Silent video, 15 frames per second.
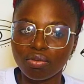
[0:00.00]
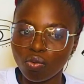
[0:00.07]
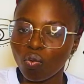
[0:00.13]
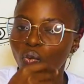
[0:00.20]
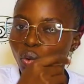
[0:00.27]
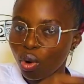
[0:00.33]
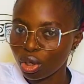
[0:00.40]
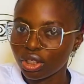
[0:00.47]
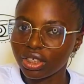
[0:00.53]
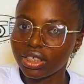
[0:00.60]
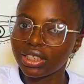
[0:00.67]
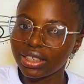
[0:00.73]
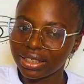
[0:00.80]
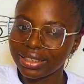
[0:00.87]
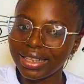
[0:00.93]
watch.
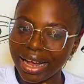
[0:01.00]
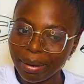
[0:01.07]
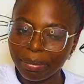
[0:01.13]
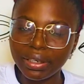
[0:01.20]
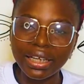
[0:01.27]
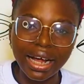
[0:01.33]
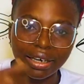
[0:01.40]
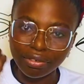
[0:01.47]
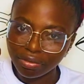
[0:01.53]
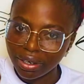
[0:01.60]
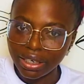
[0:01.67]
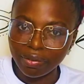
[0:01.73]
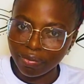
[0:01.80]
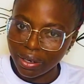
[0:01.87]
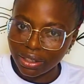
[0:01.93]
It is timely and
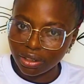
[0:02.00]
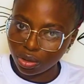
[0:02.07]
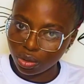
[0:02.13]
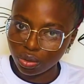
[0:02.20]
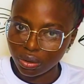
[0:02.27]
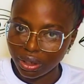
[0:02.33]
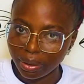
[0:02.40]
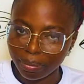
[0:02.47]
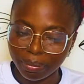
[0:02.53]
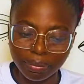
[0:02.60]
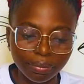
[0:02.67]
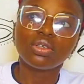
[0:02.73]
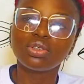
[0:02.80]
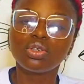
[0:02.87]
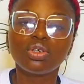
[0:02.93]
relevant to
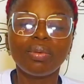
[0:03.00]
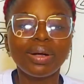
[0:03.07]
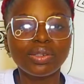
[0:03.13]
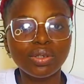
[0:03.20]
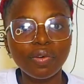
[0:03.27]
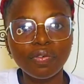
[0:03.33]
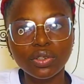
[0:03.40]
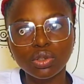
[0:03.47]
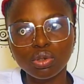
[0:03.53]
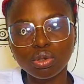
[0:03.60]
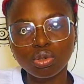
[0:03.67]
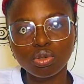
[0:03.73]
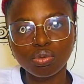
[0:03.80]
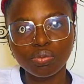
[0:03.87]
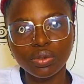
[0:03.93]
them. So number 12 is
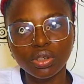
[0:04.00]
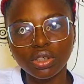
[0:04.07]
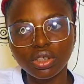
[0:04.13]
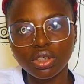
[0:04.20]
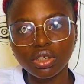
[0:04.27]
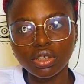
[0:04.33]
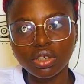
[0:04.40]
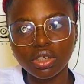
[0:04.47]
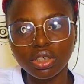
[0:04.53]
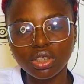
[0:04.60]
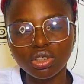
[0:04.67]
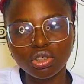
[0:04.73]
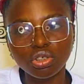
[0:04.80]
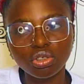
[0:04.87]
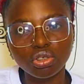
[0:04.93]
going to be,
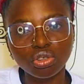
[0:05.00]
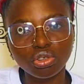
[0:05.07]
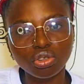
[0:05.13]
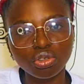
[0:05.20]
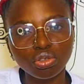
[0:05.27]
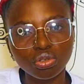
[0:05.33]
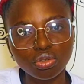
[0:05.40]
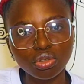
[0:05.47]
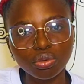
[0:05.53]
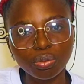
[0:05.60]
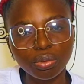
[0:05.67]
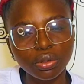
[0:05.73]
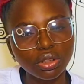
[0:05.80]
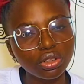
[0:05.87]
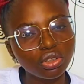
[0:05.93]
it
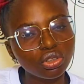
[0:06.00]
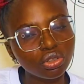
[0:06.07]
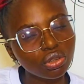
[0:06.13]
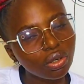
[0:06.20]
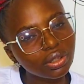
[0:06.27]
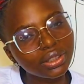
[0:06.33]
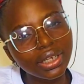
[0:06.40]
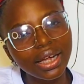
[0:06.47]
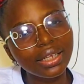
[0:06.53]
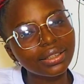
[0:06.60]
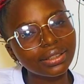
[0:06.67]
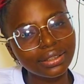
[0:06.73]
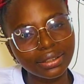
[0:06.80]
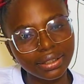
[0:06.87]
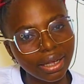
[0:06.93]
should be short and
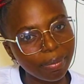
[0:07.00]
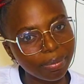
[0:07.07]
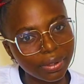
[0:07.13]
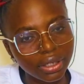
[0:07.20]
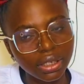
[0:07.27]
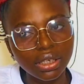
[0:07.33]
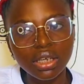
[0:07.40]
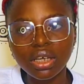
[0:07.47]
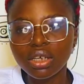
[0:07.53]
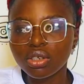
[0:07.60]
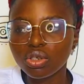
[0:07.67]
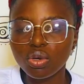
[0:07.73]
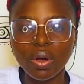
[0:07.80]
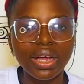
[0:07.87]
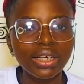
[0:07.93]
snappy.
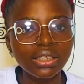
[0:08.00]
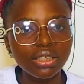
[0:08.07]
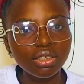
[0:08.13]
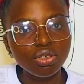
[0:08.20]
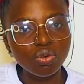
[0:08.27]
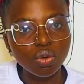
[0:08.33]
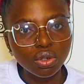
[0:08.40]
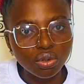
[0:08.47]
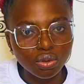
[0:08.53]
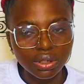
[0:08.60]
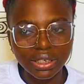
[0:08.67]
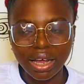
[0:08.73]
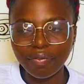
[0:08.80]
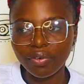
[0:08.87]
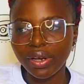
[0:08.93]
So anything you want to
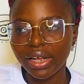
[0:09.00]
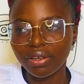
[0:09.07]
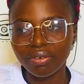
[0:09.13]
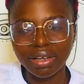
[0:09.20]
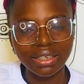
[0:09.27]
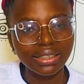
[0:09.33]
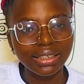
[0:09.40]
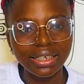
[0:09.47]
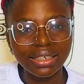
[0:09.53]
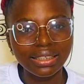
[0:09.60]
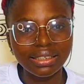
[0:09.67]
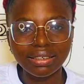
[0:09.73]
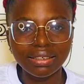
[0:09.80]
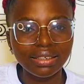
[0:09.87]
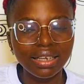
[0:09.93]
say, I feel like you can say
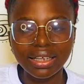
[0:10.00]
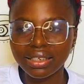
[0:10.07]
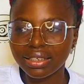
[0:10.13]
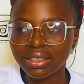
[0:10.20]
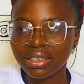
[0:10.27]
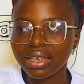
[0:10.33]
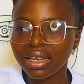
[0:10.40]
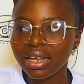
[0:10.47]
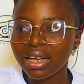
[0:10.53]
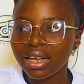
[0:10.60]
it in the next,